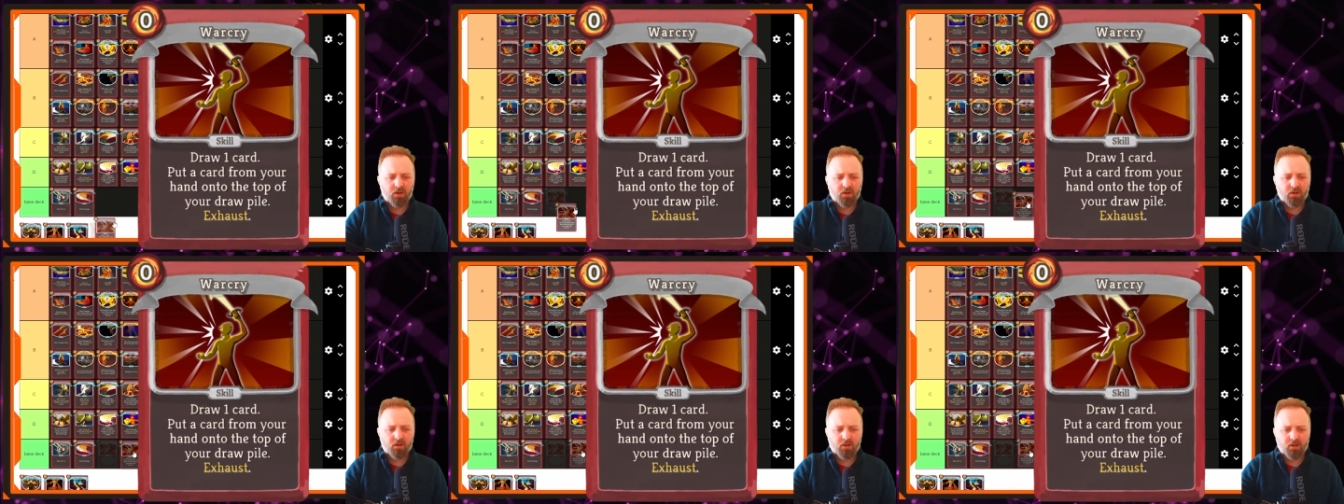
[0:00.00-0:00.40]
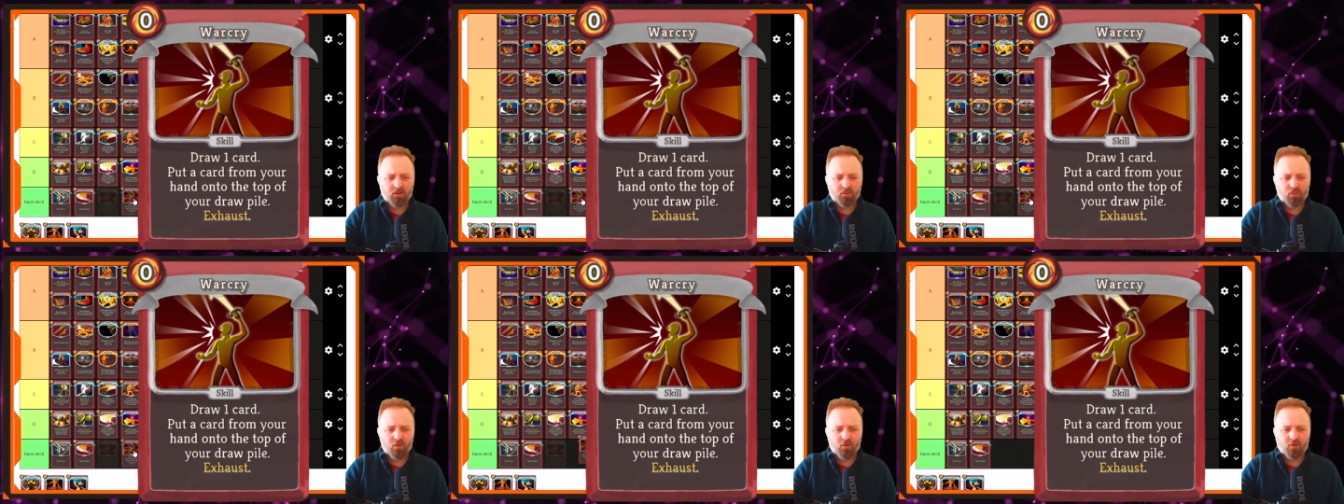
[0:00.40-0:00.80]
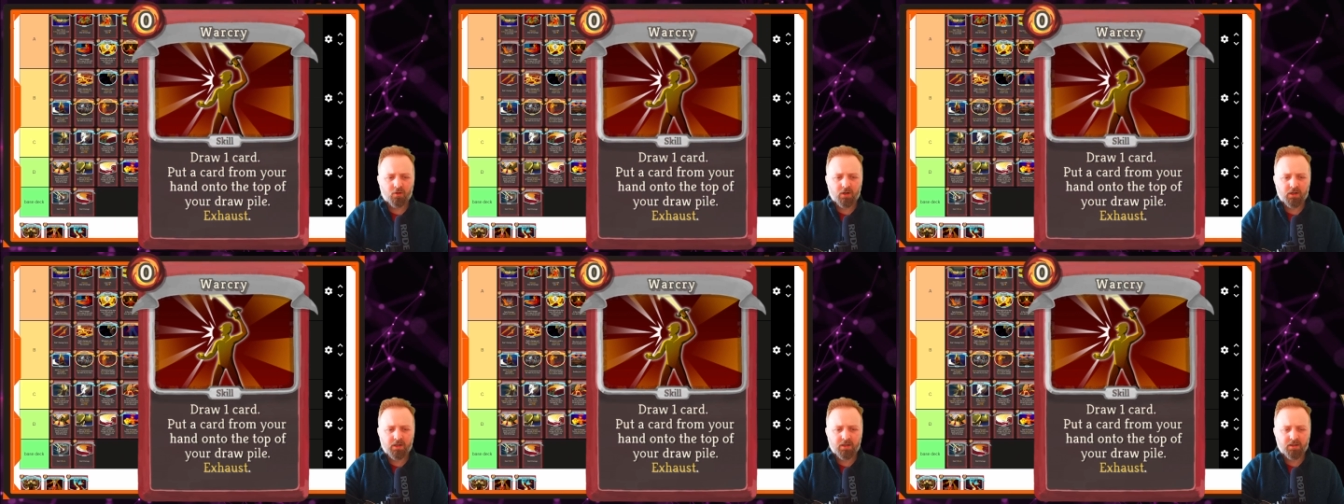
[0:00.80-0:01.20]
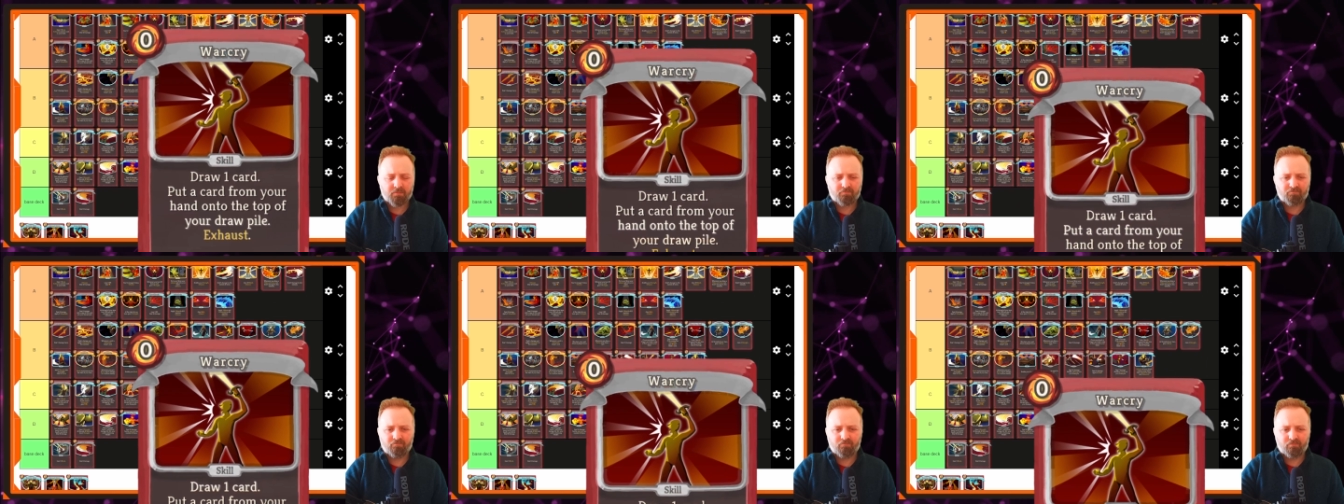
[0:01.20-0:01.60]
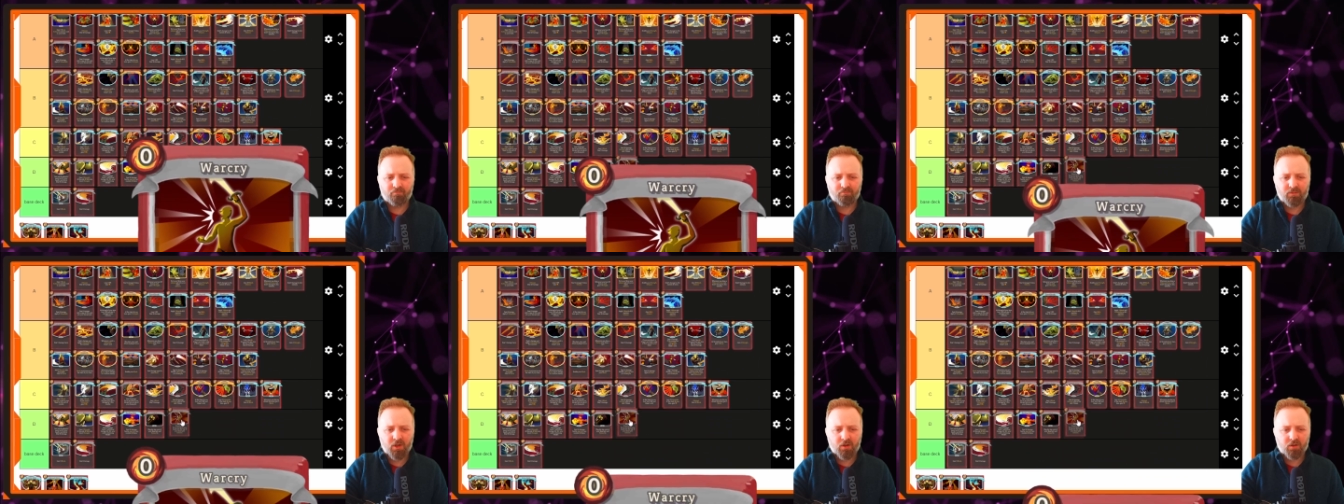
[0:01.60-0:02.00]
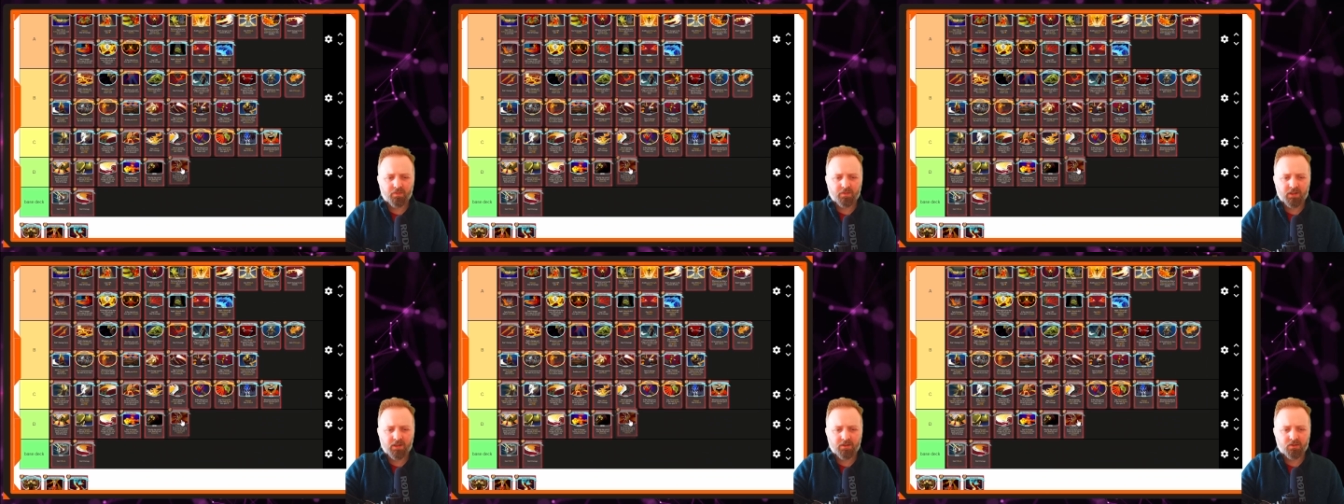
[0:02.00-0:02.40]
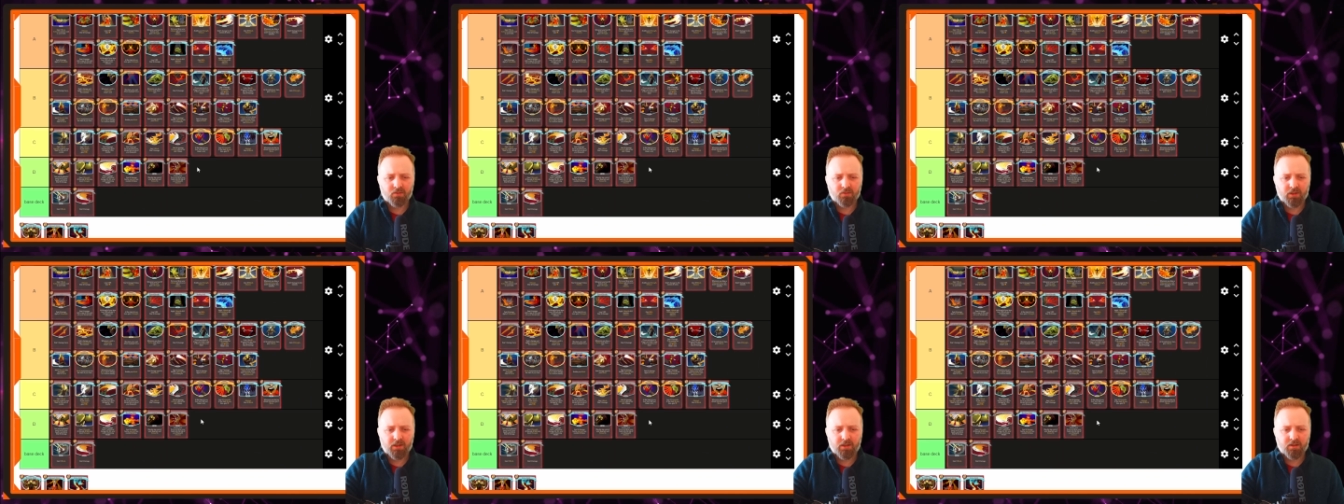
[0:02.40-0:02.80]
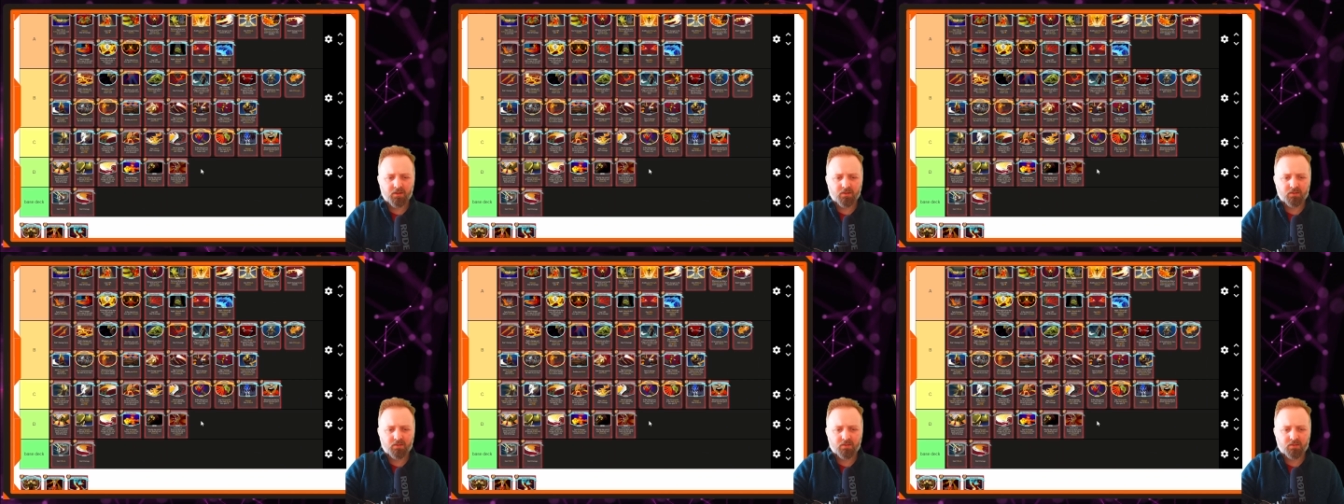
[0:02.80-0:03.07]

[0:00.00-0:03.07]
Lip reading: Warcry, not a fan, don't like it.